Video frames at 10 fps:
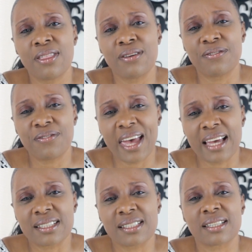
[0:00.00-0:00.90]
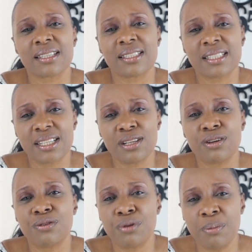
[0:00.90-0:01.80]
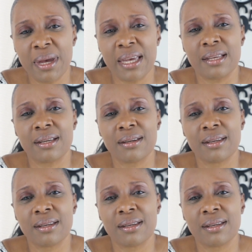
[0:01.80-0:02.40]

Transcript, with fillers: The facts still remain.